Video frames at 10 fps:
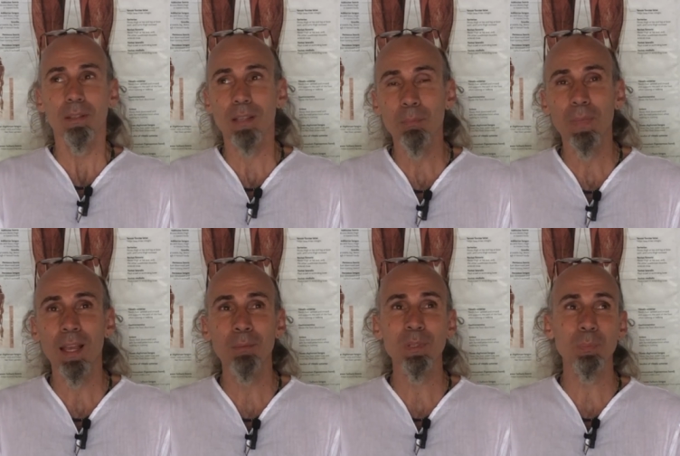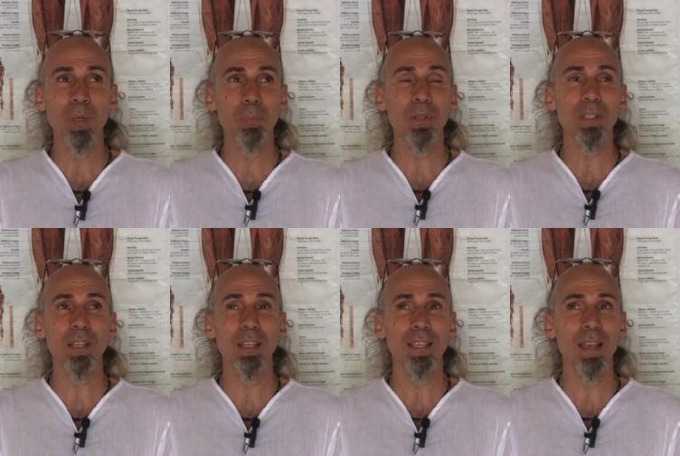Sometimes people
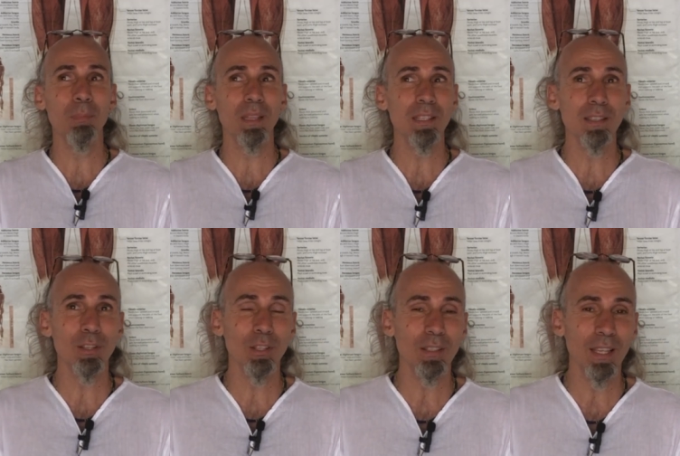say, Yeah, but it's not